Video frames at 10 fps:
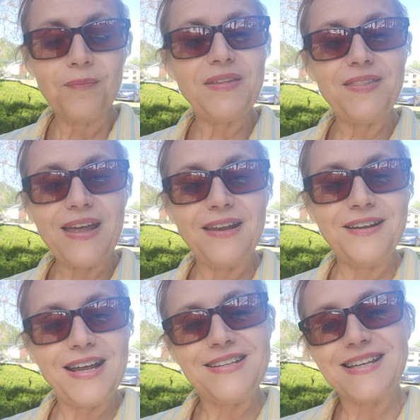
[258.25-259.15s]
but
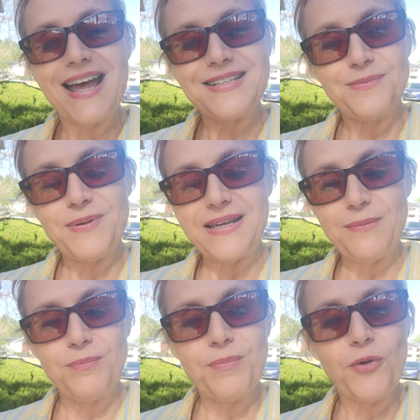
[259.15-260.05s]
then it's got to
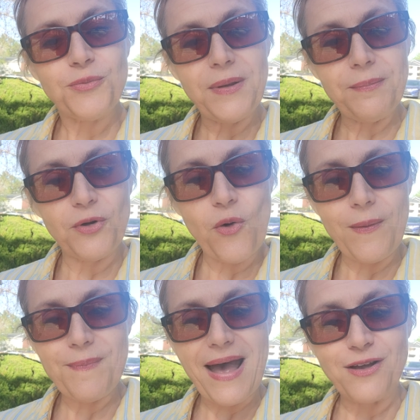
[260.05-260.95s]
be both people
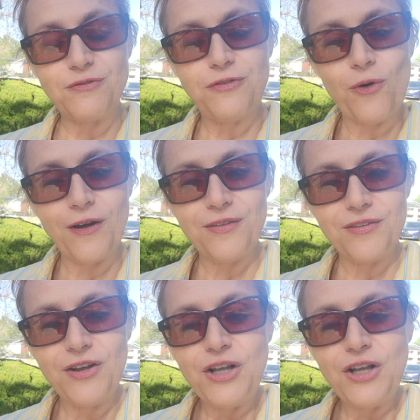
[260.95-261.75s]
going back and forth.